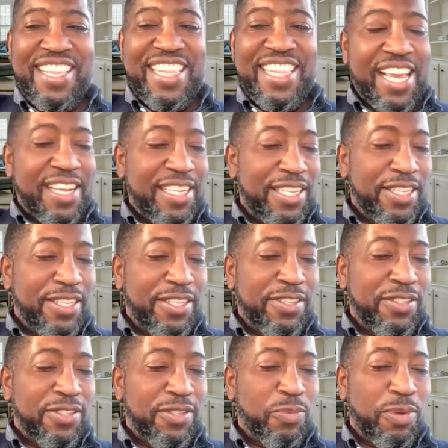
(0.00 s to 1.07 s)
that
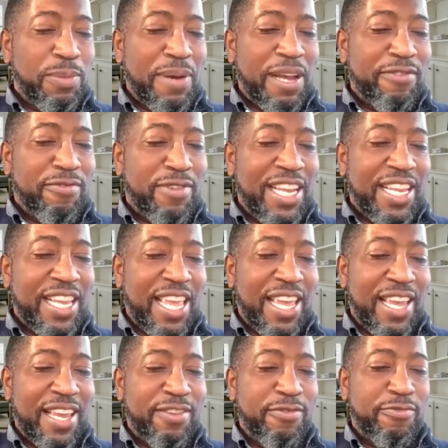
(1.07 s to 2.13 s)
glitters when my right hand